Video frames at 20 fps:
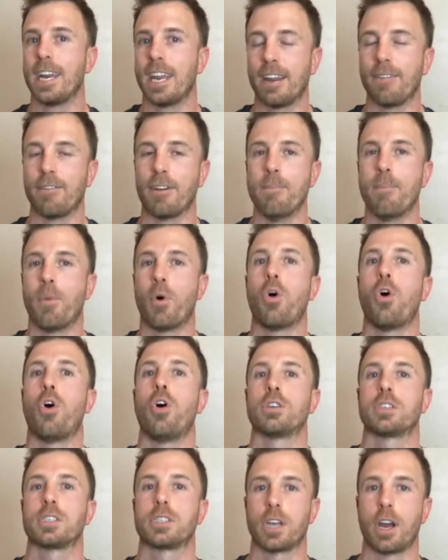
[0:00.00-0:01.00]
even
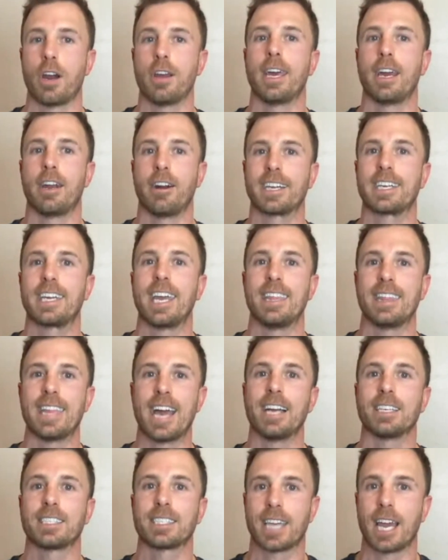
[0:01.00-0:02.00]
more so that I get
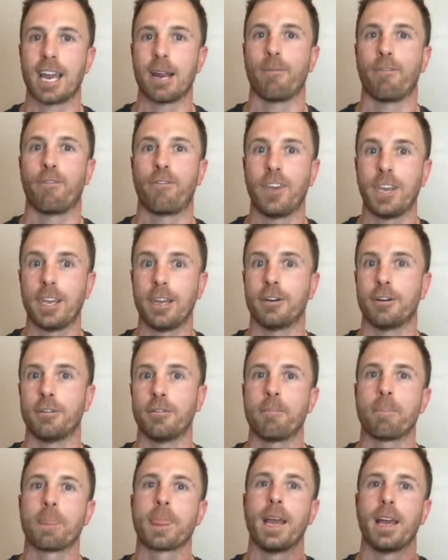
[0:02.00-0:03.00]
that same
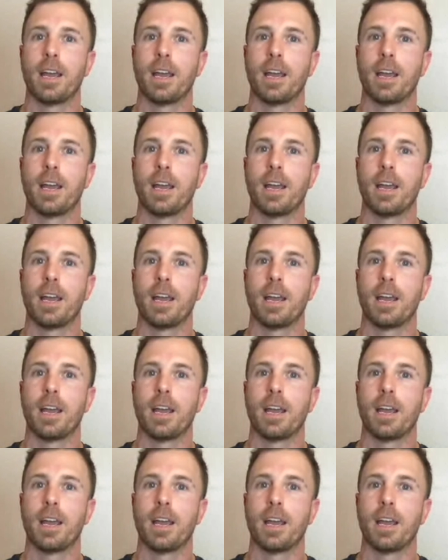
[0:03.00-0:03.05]
feel